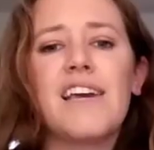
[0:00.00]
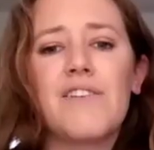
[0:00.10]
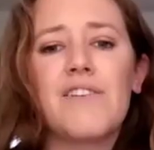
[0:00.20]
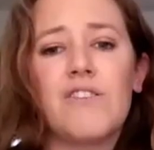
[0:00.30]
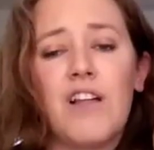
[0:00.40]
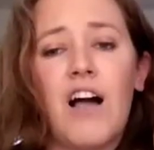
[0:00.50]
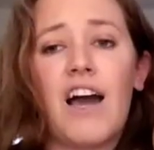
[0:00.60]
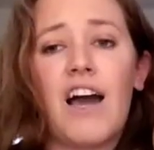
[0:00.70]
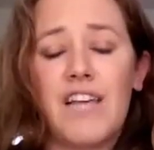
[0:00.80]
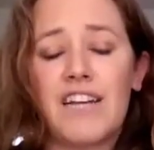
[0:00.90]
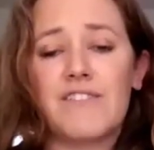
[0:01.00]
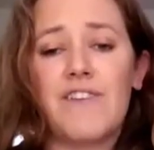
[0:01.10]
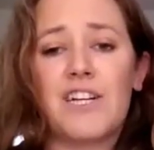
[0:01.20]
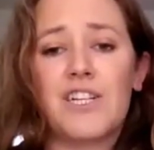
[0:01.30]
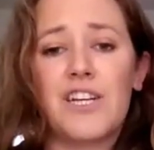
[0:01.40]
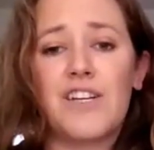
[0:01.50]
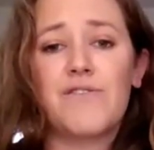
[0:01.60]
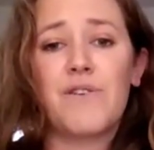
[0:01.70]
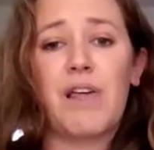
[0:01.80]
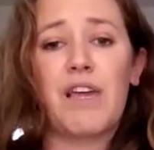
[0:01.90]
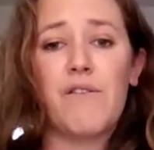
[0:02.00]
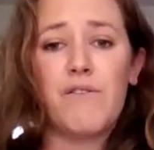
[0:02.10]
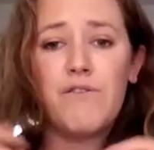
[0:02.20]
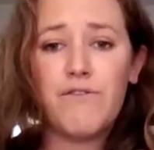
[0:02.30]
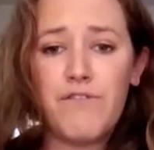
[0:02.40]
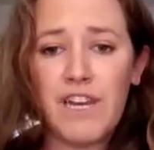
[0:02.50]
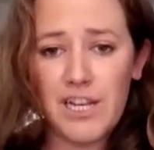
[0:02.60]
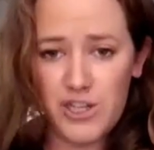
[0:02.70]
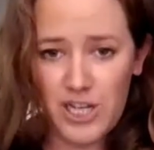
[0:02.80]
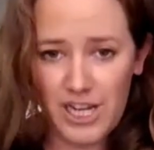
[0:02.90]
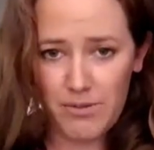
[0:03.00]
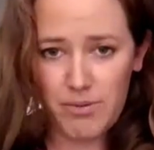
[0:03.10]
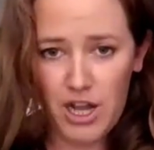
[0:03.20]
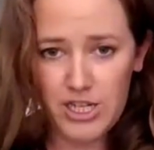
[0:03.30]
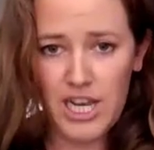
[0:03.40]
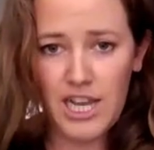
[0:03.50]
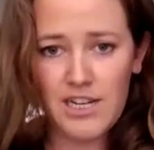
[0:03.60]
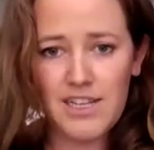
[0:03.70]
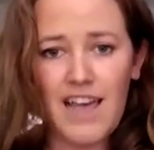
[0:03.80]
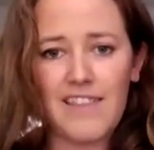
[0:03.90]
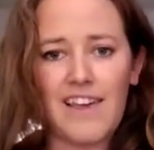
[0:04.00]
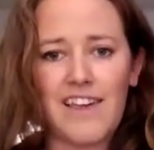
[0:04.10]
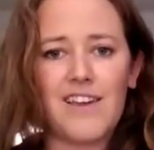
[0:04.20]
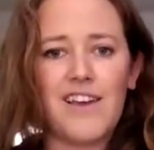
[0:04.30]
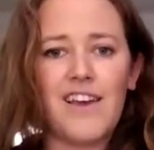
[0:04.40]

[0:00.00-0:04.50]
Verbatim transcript: get a lot of satisfaction from like finishing a project and like